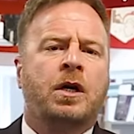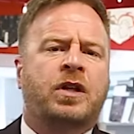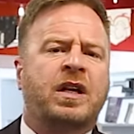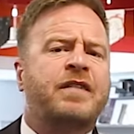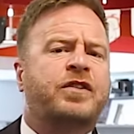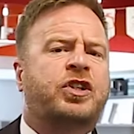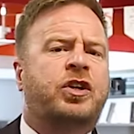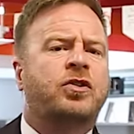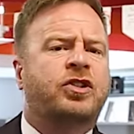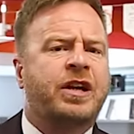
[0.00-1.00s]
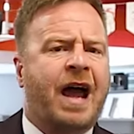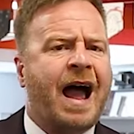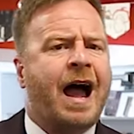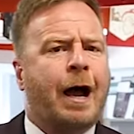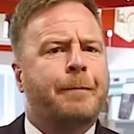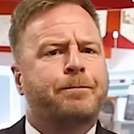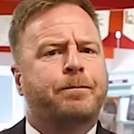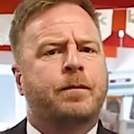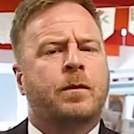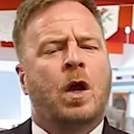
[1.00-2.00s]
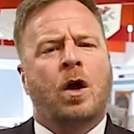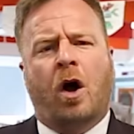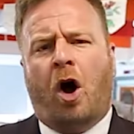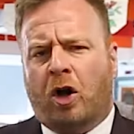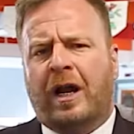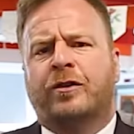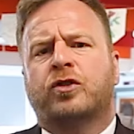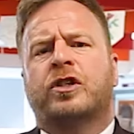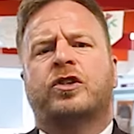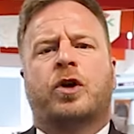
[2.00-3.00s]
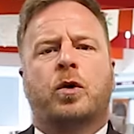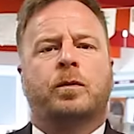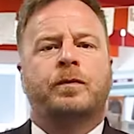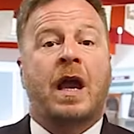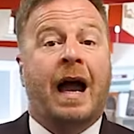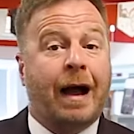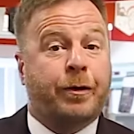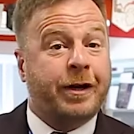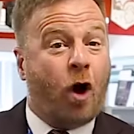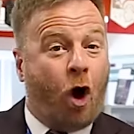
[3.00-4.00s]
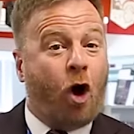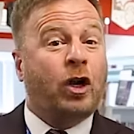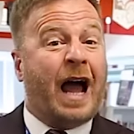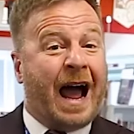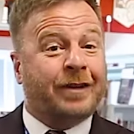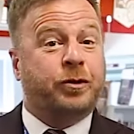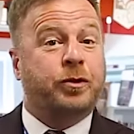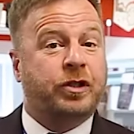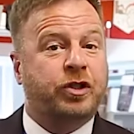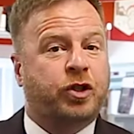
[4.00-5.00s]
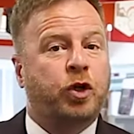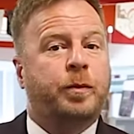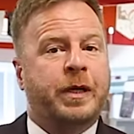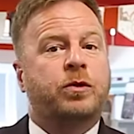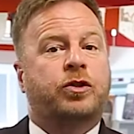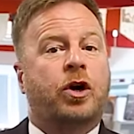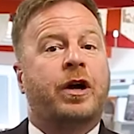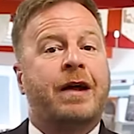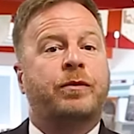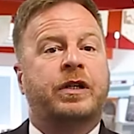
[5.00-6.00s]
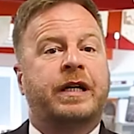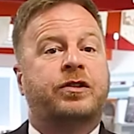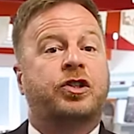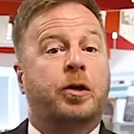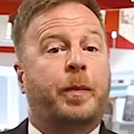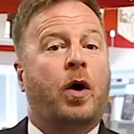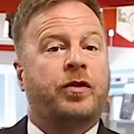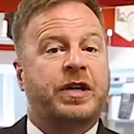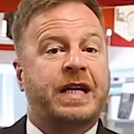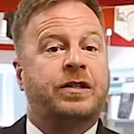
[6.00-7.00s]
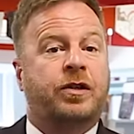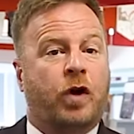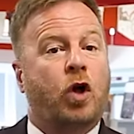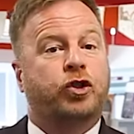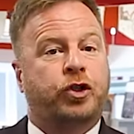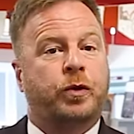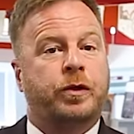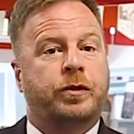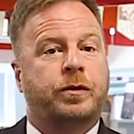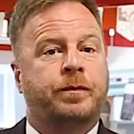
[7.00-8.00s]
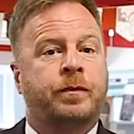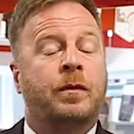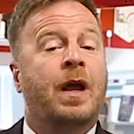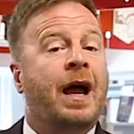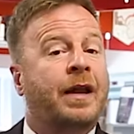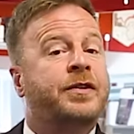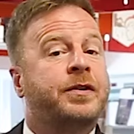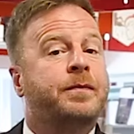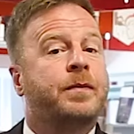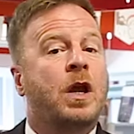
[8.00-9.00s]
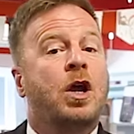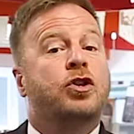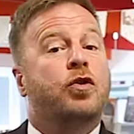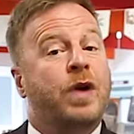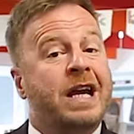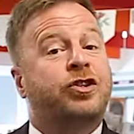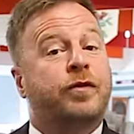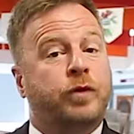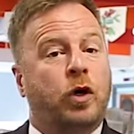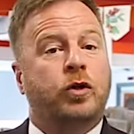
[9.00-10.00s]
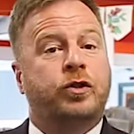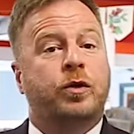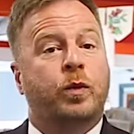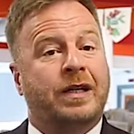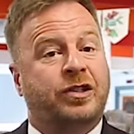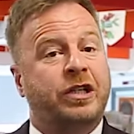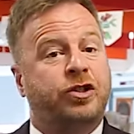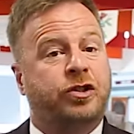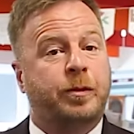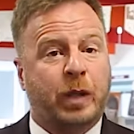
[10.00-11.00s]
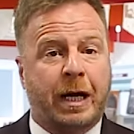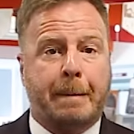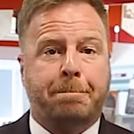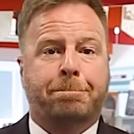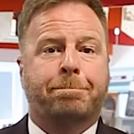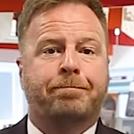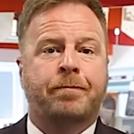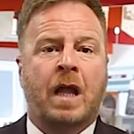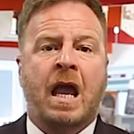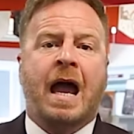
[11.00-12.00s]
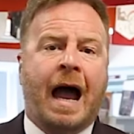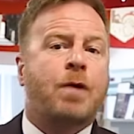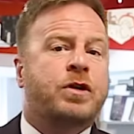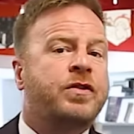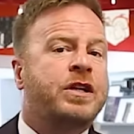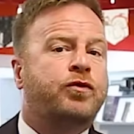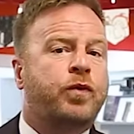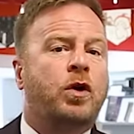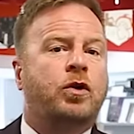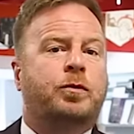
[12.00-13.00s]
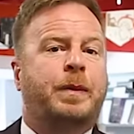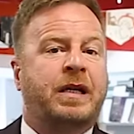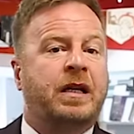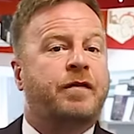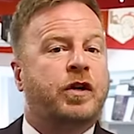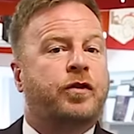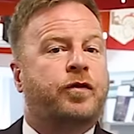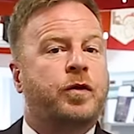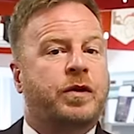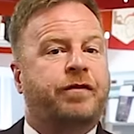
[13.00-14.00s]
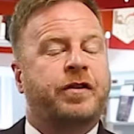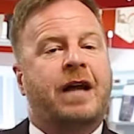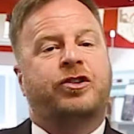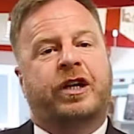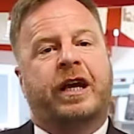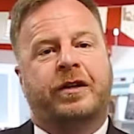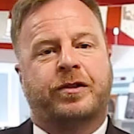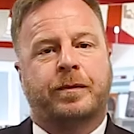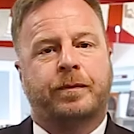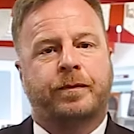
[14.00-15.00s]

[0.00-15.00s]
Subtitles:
The levers to consider are all adults in school. How can all adults in school be used coherently to support the needs of all students? And the range of roles we ask teachers to play. How can these roles be delivered through different educators?